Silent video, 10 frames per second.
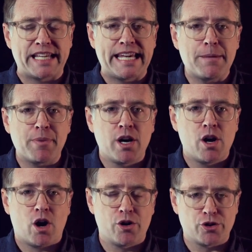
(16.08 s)
keep
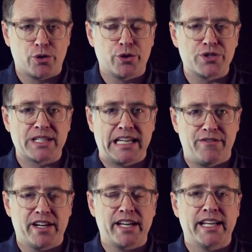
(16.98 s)
our donors
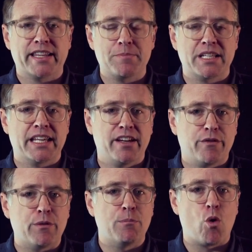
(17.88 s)
giving and get them to
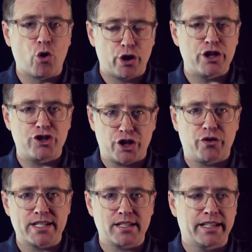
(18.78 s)
give more
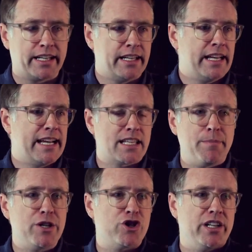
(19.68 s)
generously. As I
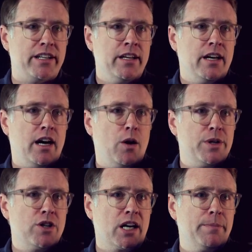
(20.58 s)
mentioned,
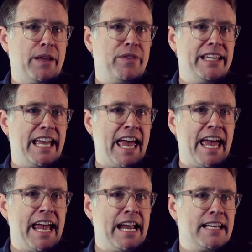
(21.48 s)
we talked about the
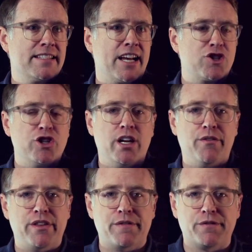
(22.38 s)
A section
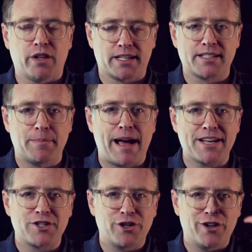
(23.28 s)
of the flux
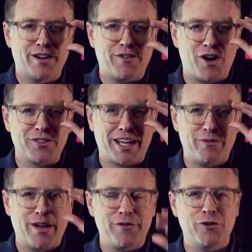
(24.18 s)
capacitor of
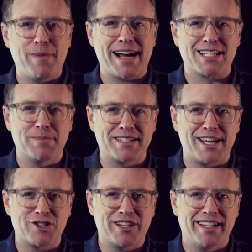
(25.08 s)
online revenue
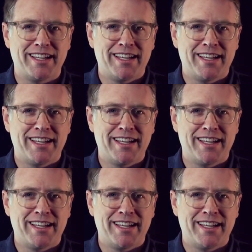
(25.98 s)
maximization.